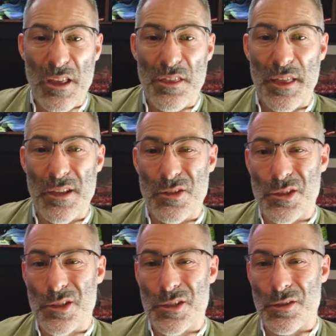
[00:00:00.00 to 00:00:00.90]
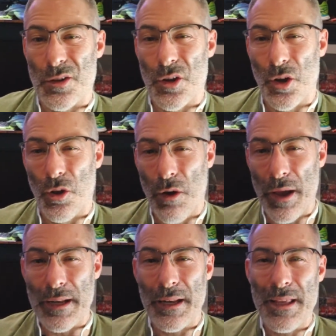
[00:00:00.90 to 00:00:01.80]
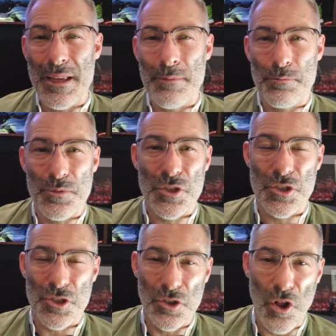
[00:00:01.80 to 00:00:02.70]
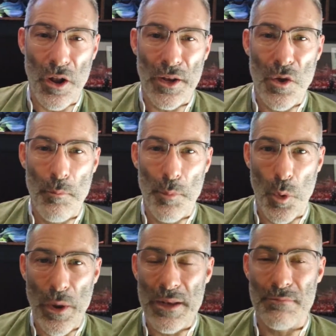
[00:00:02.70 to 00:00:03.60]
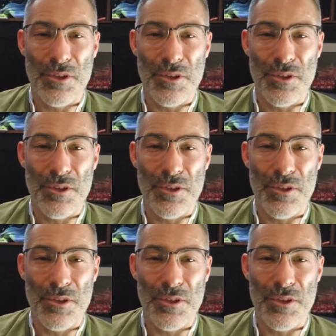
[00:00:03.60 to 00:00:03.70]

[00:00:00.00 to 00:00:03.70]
thing slightly on point.